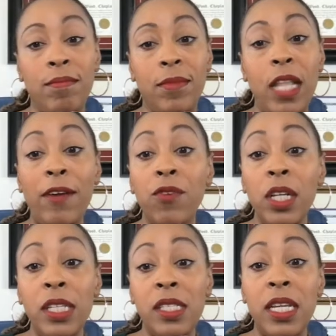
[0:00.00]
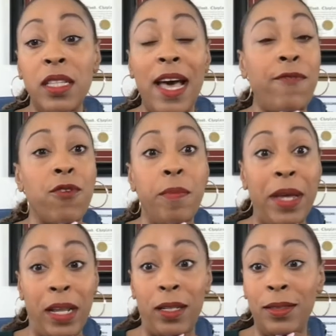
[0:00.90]
Like, really sit in that for a
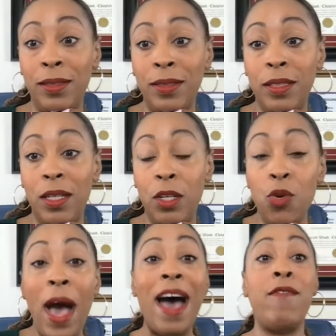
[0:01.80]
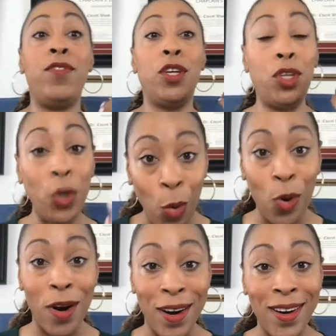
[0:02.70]
minute. You have the
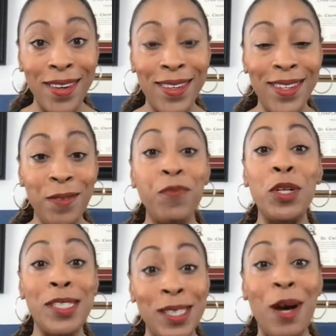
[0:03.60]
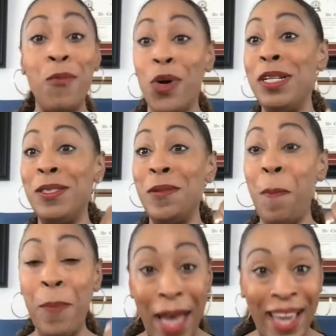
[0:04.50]
cure for someone's
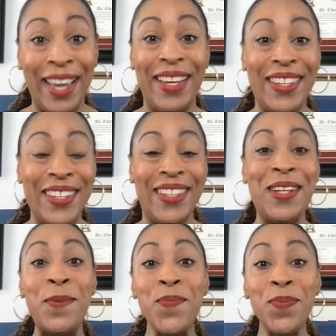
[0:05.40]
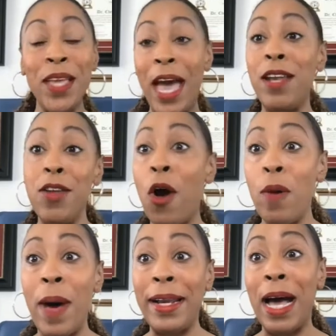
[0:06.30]
pain. And no, it
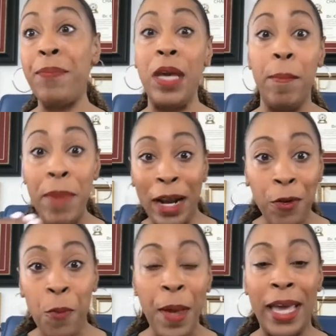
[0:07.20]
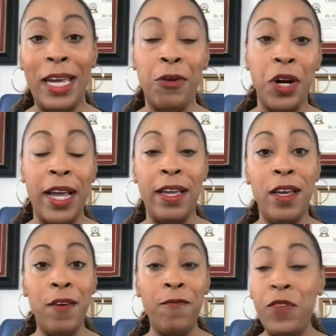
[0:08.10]
might not be a medical pain or a
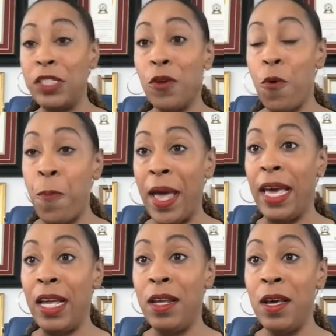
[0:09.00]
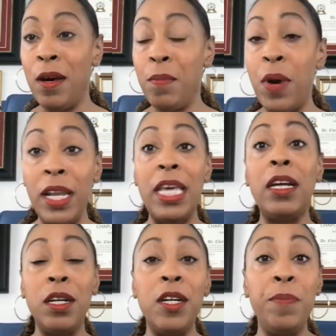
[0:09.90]
physical pain, but it
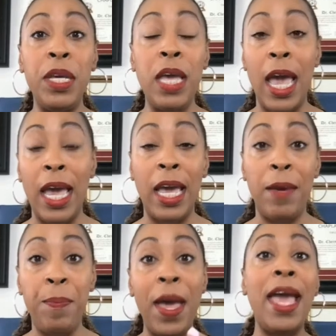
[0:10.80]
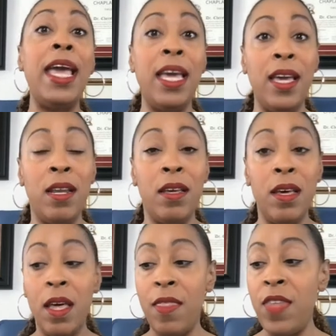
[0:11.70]
could be a pain
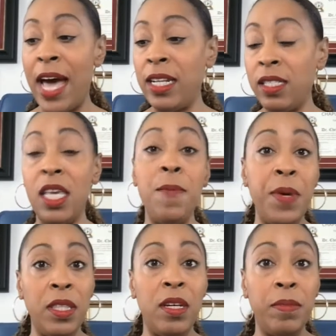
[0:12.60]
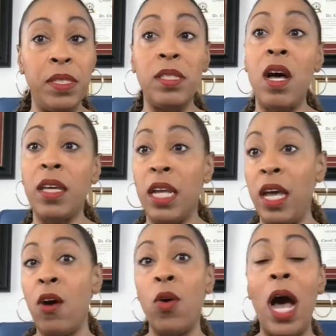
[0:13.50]
that is keeping them stuck and
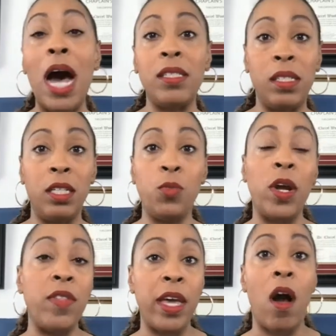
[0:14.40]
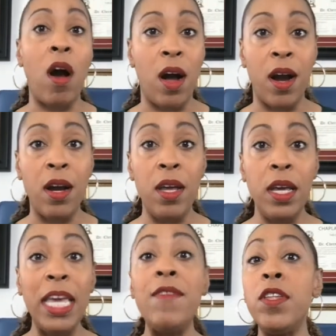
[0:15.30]
held hostage where they are,
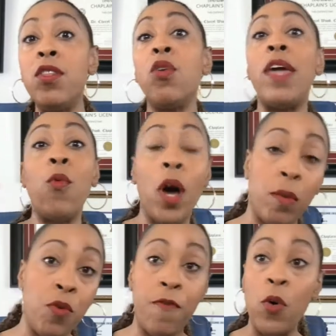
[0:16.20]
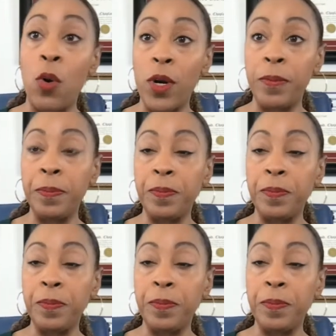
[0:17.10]
even though they want to move forward.